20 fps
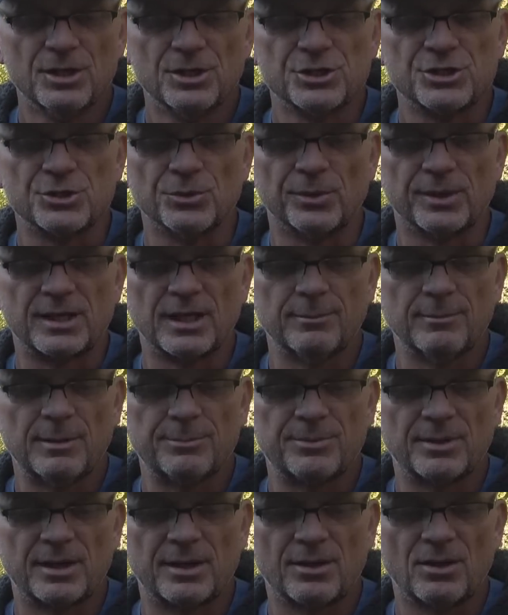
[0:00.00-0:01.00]
So we come
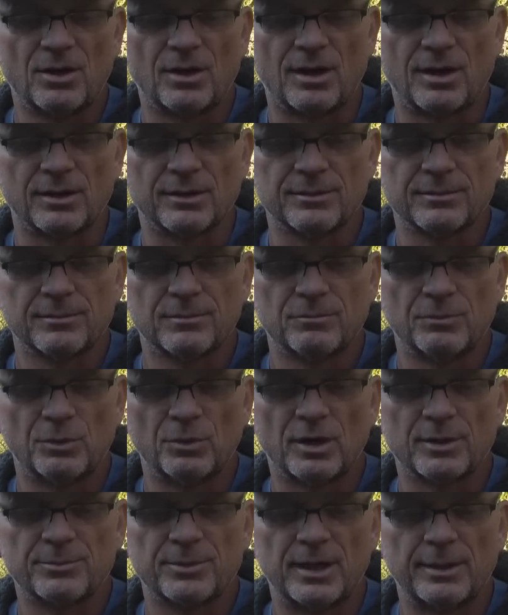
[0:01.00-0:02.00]
up out of the holler. We
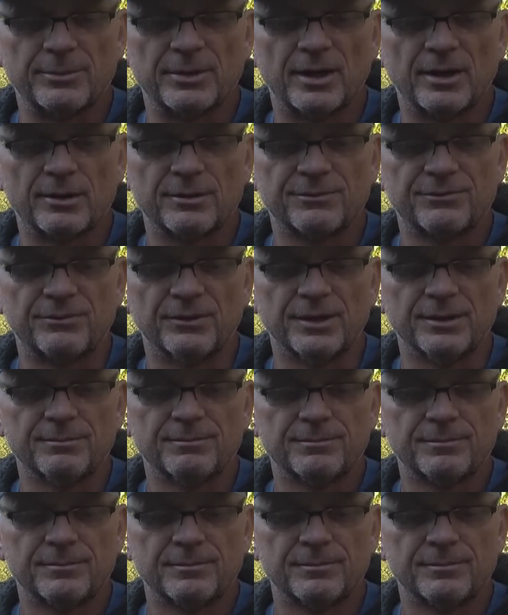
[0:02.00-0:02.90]
walked probably 100 foot.